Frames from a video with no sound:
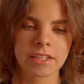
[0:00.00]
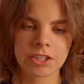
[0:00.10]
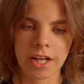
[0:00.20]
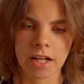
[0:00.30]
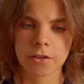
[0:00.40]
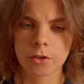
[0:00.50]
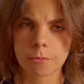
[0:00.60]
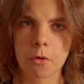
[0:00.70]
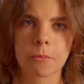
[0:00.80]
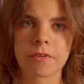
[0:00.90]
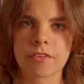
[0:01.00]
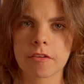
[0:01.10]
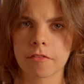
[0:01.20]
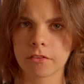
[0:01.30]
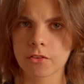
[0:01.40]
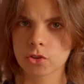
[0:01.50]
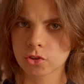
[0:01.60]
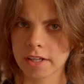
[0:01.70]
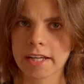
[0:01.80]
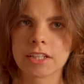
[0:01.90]
childhood moments that felt
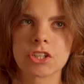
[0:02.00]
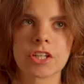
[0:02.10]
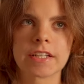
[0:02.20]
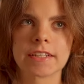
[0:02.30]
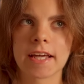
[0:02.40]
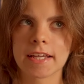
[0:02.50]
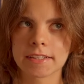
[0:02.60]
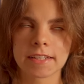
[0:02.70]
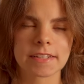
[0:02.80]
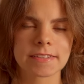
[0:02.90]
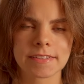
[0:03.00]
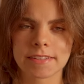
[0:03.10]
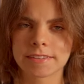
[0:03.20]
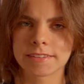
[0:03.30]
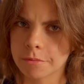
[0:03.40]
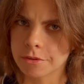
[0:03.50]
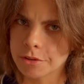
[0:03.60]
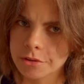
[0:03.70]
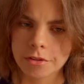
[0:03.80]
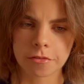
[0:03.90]
strange and endless and
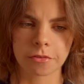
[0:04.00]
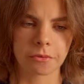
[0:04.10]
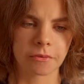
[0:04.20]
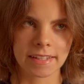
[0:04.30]
beautiful,